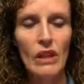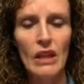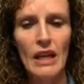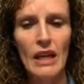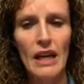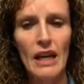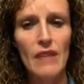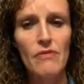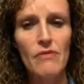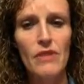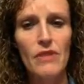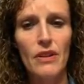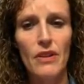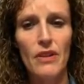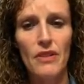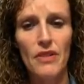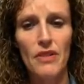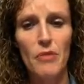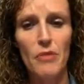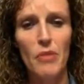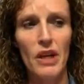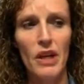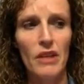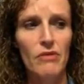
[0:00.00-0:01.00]
I feel
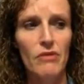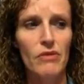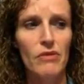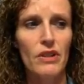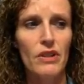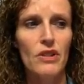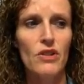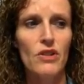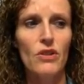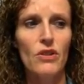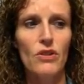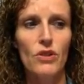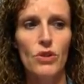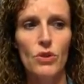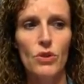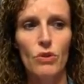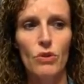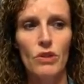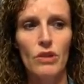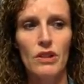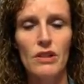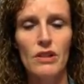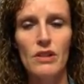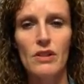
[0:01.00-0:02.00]
that the benefit to the
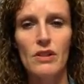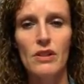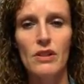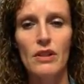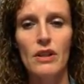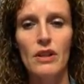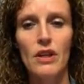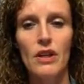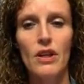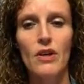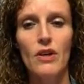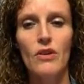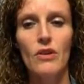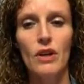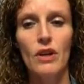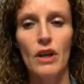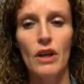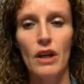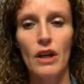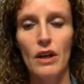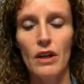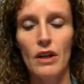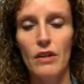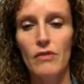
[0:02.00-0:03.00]
students
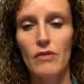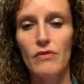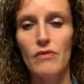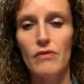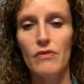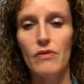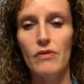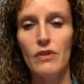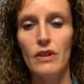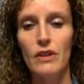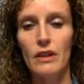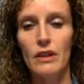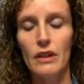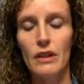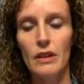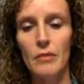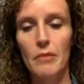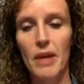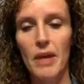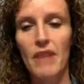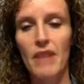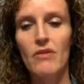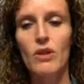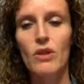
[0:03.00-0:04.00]
of
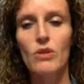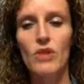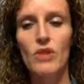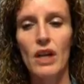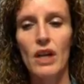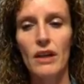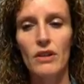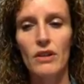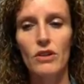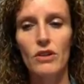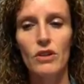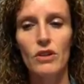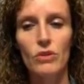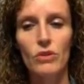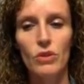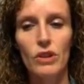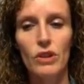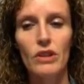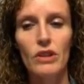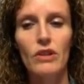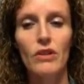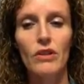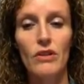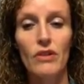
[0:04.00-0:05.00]
having those higher
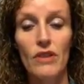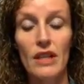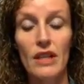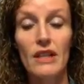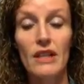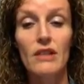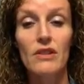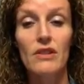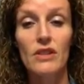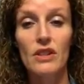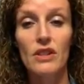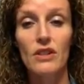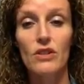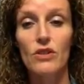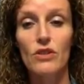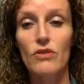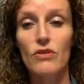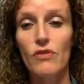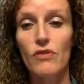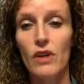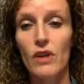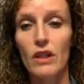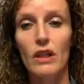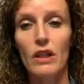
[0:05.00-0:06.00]
critical thinking skills
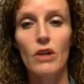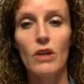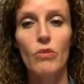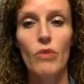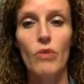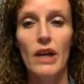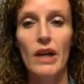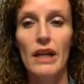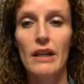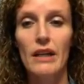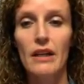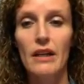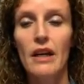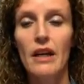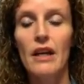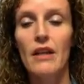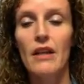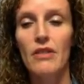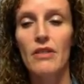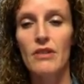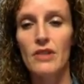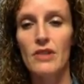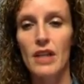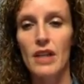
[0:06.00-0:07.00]
far outweighed
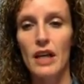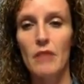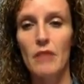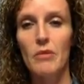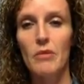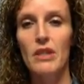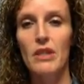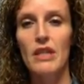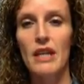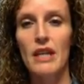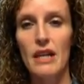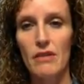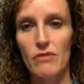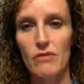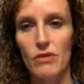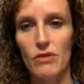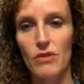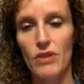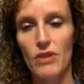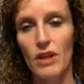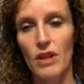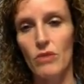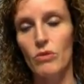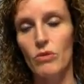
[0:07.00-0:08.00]
the time and the
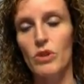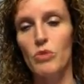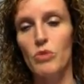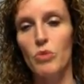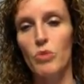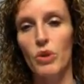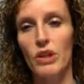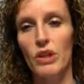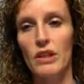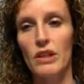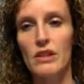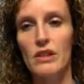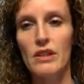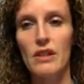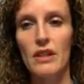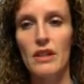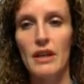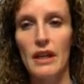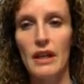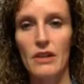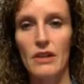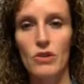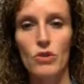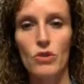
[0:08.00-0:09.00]
effort that was put into the
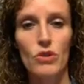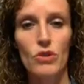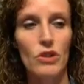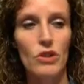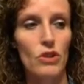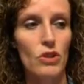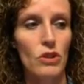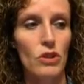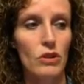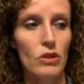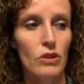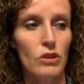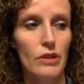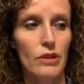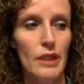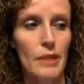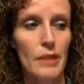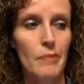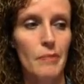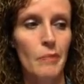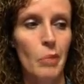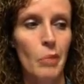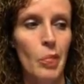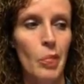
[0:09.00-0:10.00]
non-traditional
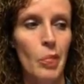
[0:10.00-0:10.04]
learning.